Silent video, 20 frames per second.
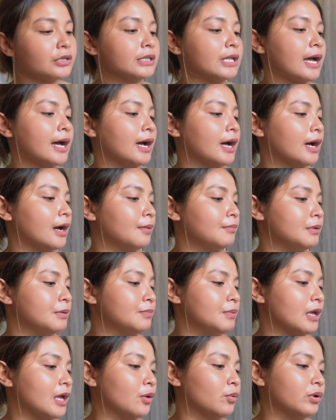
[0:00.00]
na
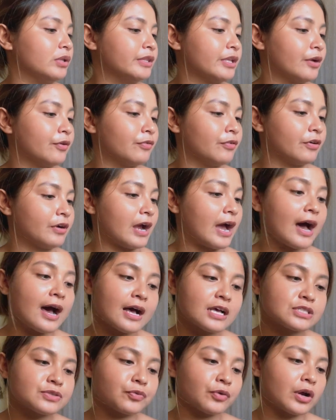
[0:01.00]
BPI will never
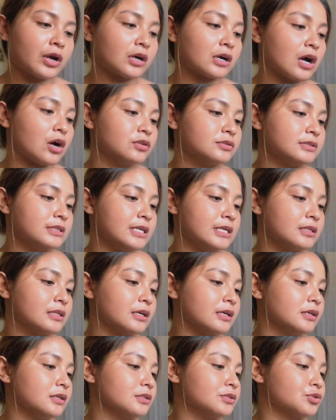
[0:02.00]
ask for account
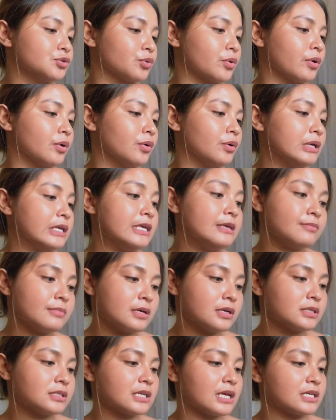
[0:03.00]
details through
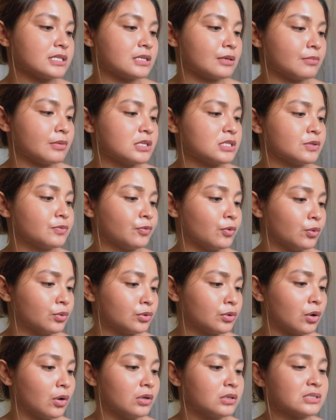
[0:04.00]
emails, SMS,
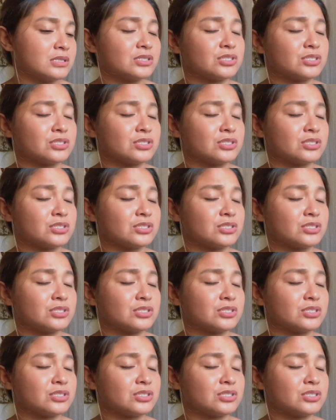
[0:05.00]
phone calls.